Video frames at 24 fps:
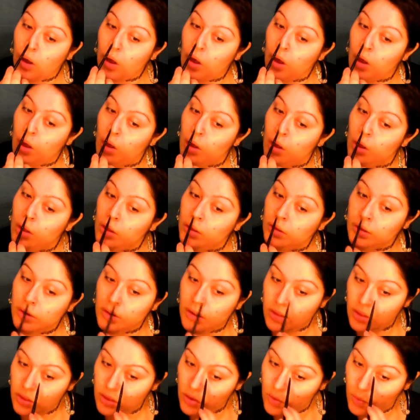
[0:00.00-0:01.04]

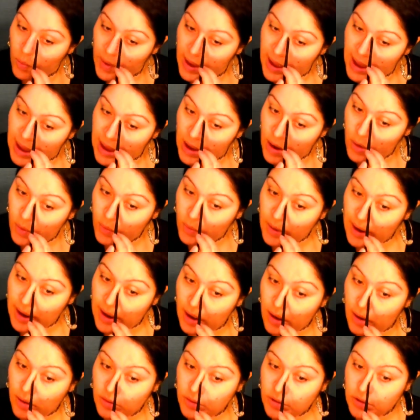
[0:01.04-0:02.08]
all the way
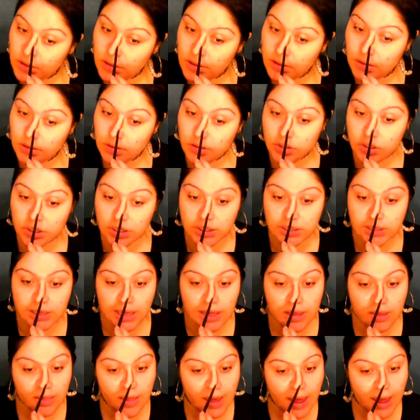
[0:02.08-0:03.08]
around, just like